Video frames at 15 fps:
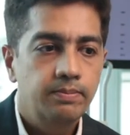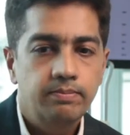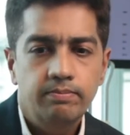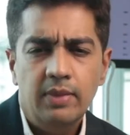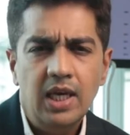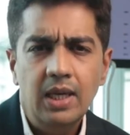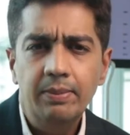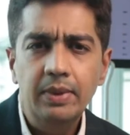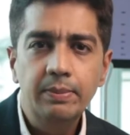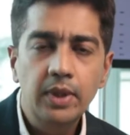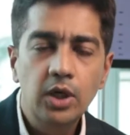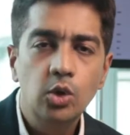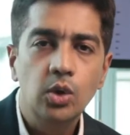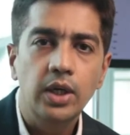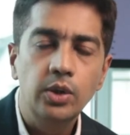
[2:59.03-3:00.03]
Many people
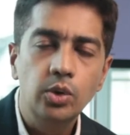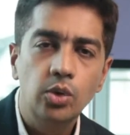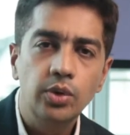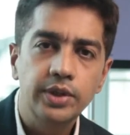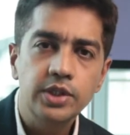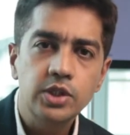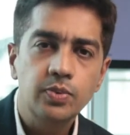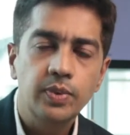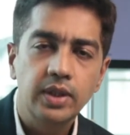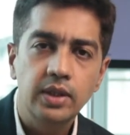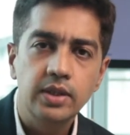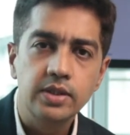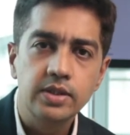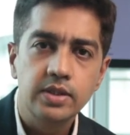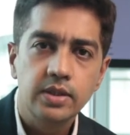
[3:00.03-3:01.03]
go unnoticed with
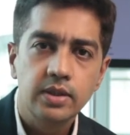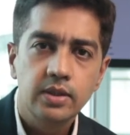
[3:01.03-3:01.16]
this